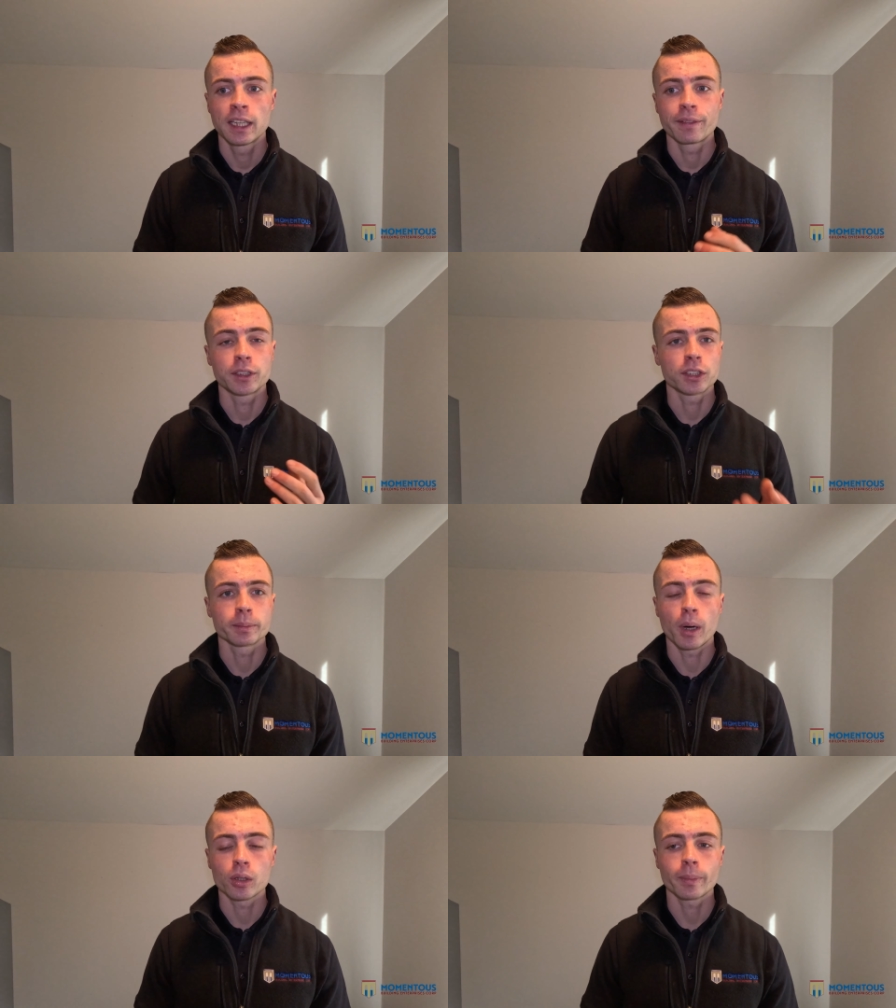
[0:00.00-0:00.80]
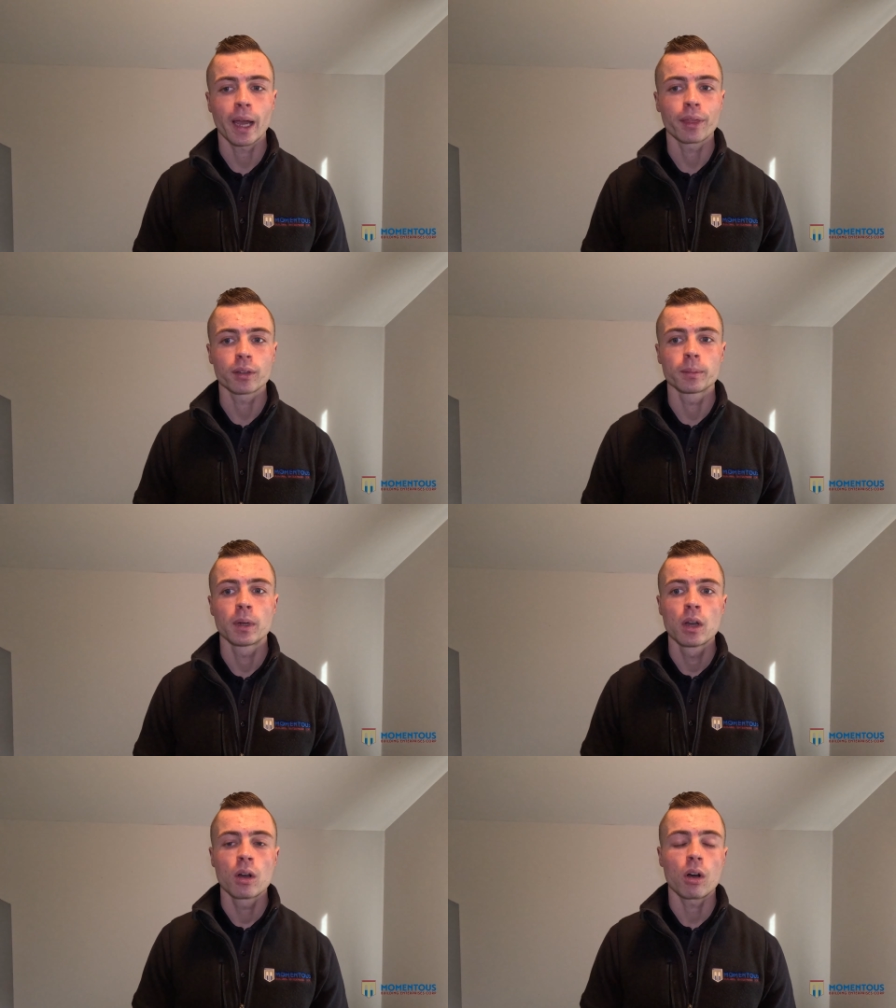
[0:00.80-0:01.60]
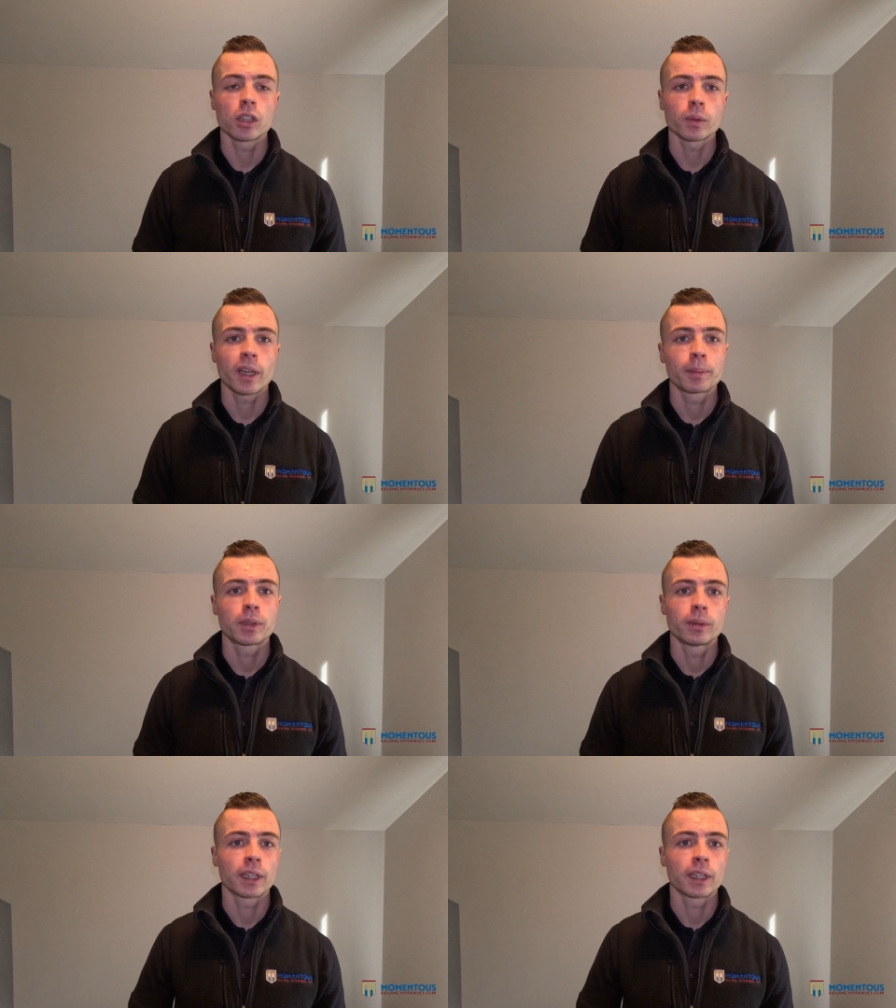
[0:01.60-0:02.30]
if it's a smaller bathroom, all the way up to